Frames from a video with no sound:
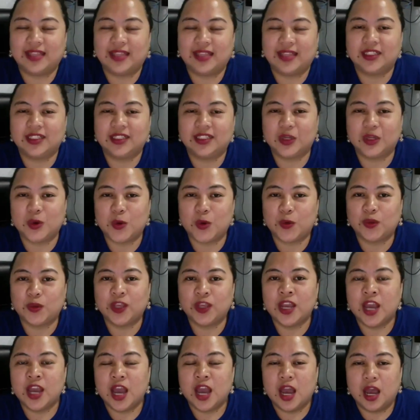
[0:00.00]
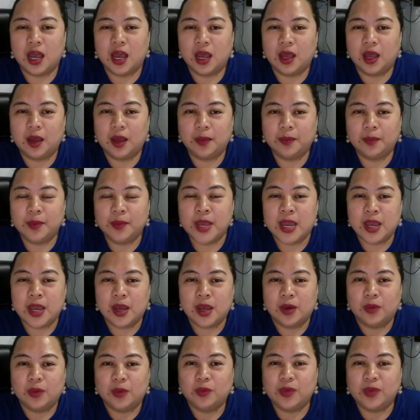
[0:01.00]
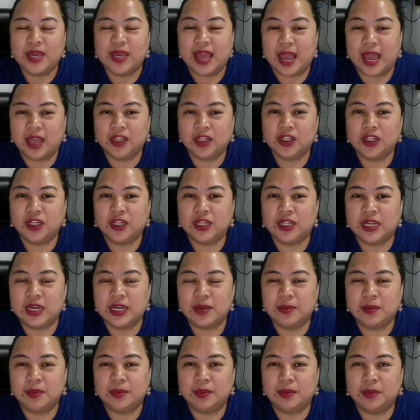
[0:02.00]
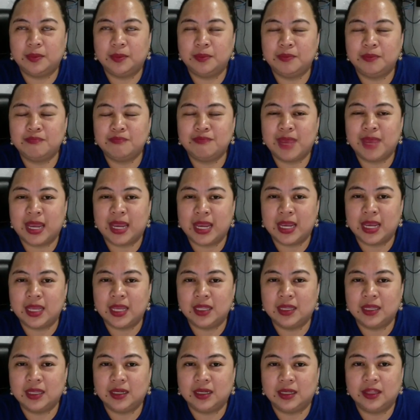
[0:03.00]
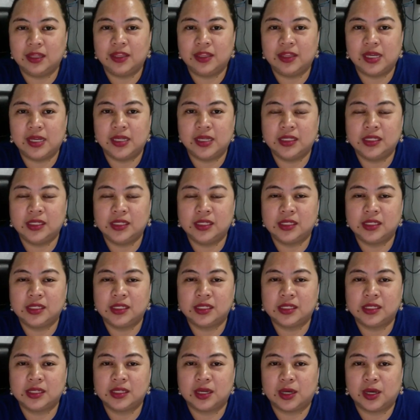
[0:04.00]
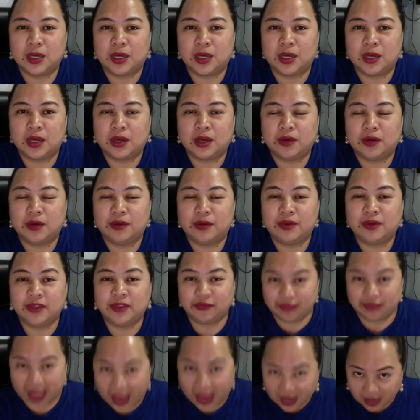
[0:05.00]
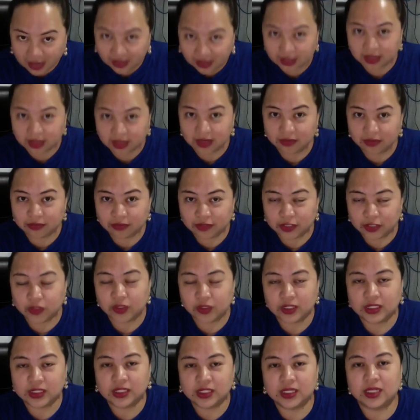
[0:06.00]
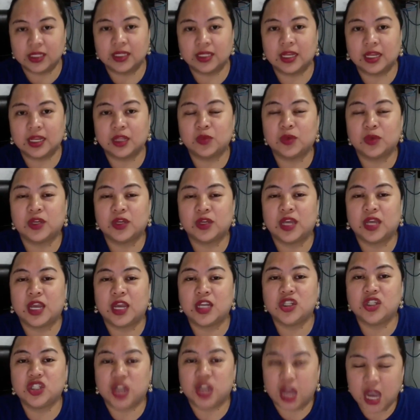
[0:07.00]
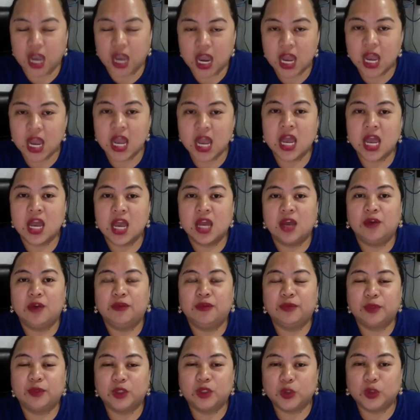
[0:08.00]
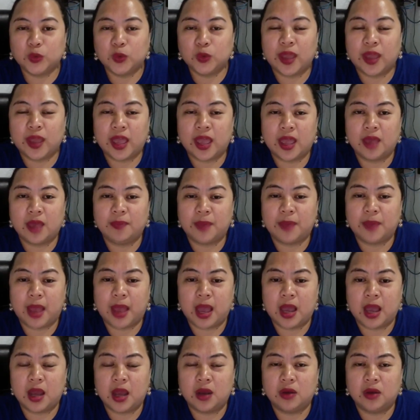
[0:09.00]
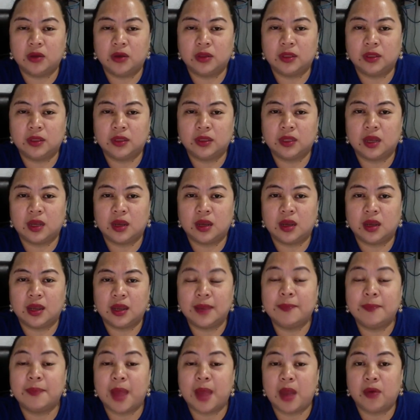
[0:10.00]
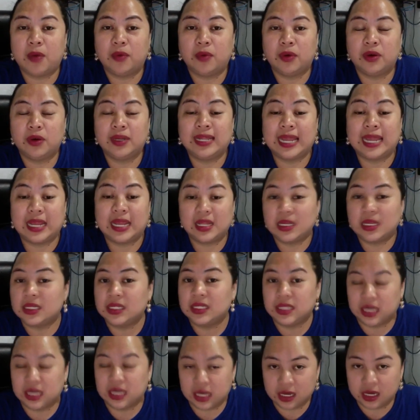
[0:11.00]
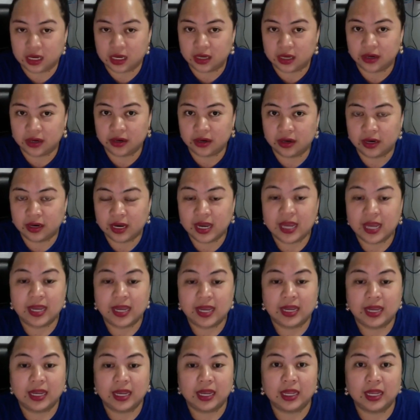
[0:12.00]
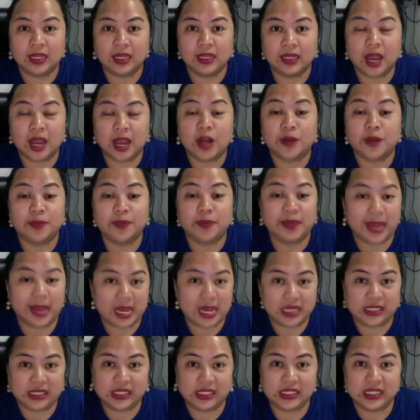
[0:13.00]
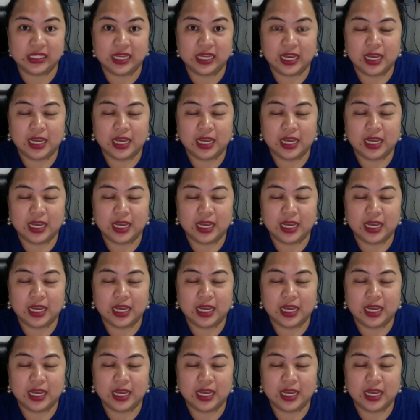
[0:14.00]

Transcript: Joan. We actually made this VANA, Virtual Assistant Network Asia, to help out, empower ladies here in our place.